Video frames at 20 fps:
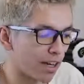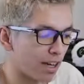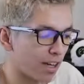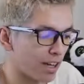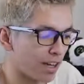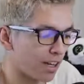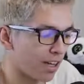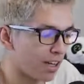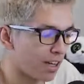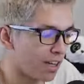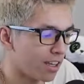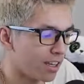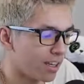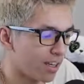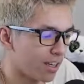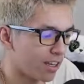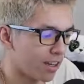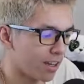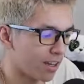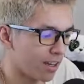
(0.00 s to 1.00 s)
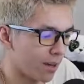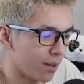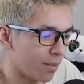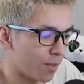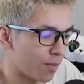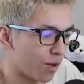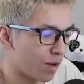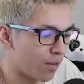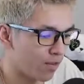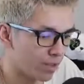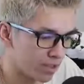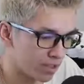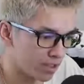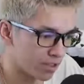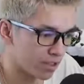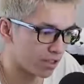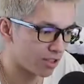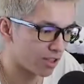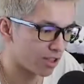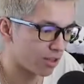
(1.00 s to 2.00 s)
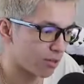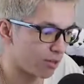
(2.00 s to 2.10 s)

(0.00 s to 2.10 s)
and obviously,